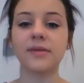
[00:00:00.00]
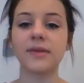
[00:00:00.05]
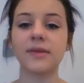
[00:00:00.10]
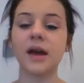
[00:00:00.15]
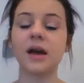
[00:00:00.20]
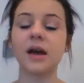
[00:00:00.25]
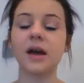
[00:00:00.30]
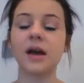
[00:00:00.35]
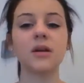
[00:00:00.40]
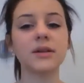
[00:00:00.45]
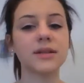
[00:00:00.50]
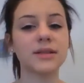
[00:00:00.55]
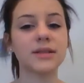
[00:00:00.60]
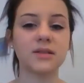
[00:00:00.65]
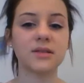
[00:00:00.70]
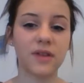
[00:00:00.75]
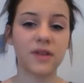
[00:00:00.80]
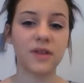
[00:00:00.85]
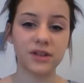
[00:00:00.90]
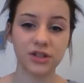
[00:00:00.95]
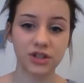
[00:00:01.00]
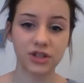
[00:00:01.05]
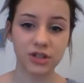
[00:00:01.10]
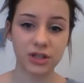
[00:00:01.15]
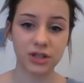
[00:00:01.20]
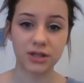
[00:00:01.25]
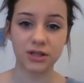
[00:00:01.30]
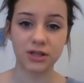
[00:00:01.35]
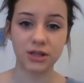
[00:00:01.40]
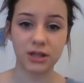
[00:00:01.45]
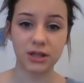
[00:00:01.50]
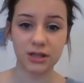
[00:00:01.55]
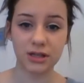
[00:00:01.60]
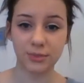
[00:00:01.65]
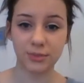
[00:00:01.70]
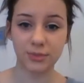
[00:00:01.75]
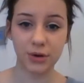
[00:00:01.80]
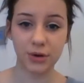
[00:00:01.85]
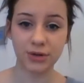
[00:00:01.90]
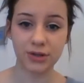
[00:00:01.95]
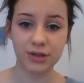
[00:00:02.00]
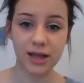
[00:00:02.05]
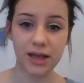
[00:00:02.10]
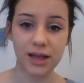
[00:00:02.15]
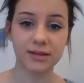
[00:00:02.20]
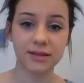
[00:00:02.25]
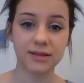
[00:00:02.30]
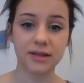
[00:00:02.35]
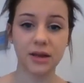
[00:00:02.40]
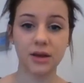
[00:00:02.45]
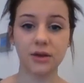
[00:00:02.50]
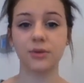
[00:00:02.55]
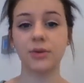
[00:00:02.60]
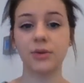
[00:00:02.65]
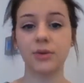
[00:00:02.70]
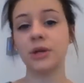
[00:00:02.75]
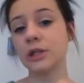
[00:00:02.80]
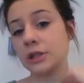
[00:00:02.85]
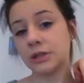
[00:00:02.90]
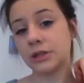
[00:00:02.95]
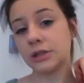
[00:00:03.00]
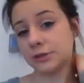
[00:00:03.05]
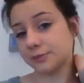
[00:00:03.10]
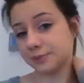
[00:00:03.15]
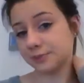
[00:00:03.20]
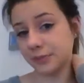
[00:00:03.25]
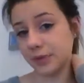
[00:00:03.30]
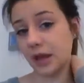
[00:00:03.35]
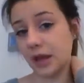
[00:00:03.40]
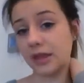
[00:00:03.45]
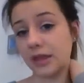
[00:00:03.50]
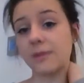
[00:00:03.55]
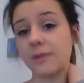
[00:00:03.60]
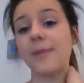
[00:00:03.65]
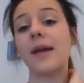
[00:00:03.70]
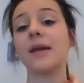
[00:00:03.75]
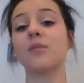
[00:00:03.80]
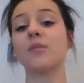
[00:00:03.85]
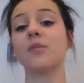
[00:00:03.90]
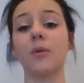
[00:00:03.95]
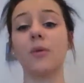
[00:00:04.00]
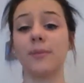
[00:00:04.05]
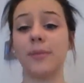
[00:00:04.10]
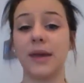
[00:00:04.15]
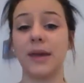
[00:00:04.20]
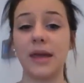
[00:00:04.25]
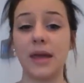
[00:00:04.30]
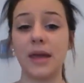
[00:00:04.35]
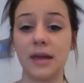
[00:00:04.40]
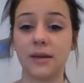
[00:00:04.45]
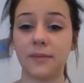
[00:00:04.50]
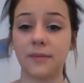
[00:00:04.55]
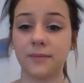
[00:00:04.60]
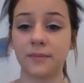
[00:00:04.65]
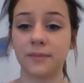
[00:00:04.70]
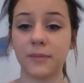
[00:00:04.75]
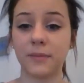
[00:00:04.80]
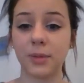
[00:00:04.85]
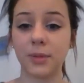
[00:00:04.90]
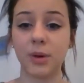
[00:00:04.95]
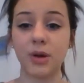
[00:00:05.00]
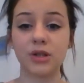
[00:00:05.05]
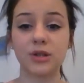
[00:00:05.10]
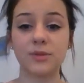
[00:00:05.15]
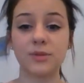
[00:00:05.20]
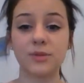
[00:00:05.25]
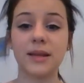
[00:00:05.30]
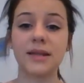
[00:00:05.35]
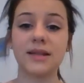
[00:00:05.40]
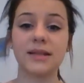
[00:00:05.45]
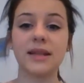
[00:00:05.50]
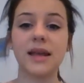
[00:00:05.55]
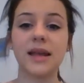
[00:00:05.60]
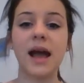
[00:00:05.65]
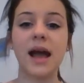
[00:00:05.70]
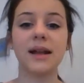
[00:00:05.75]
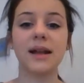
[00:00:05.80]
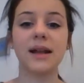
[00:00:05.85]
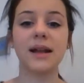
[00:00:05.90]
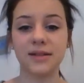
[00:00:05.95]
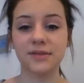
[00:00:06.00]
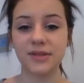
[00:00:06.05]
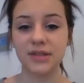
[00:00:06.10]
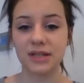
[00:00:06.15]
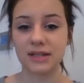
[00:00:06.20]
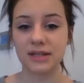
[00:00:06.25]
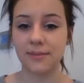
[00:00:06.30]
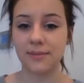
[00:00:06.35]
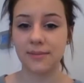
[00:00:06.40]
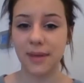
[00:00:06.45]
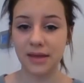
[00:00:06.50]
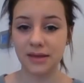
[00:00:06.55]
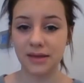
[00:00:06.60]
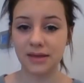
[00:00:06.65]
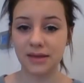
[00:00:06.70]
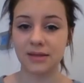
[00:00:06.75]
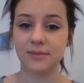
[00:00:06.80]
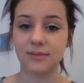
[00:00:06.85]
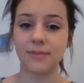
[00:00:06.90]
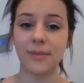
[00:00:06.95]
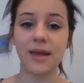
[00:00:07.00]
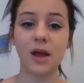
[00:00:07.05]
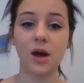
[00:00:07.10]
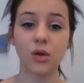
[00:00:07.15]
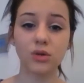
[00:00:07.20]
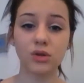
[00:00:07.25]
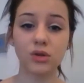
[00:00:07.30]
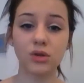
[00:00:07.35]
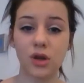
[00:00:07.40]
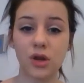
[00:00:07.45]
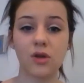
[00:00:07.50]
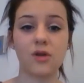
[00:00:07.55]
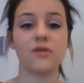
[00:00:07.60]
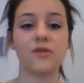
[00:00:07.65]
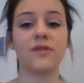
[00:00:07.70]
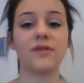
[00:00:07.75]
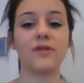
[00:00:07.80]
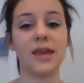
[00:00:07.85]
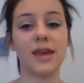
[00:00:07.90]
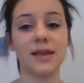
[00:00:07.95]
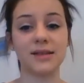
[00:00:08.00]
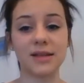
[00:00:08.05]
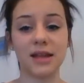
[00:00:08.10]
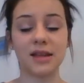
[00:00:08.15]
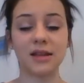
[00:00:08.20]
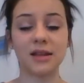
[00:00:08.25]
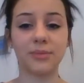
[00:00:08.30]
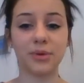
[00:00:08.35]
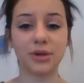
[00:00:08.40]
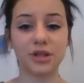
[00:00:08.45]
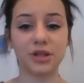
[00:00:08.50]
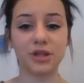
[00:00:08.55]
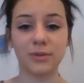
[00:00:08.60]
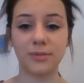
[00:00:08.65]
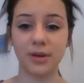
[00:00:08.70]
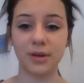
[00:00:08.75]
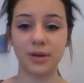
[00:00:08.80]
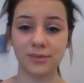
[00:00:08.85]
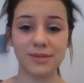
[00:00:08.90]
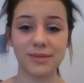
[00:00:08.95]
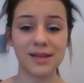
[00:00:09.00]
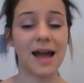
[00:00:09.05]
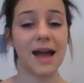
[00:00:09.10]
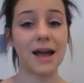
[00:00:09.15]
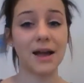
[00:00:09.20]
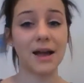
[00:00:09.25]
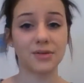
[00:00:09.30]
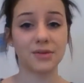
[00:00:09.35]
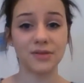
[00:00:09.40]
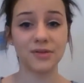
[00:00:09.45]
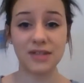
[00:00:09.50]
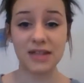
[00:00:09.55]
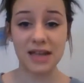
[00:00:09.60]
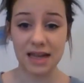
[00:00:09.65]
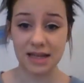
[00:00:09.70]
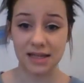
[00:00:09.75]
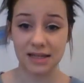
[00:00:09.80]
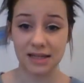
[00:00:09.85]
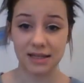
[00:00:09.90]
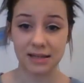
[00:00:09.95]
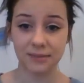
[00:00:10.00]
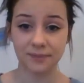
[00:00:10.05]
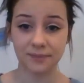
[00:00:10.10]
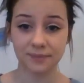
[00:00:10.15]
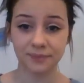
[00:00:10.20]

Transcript: There are disadvantages to this process though, the main one being the possibility that activities and methods may alter over the years and the budget becomes out of date.